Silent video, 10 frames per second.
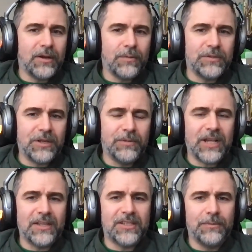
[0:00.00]
you know, some,
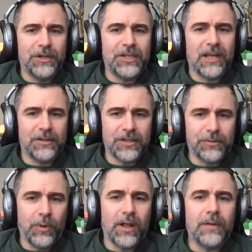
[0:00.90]
had similar challenges
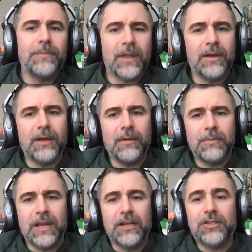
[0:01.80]
as well,
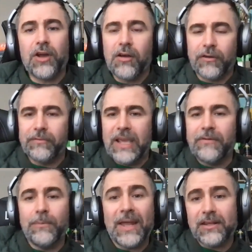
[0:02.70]
um, getting stock of even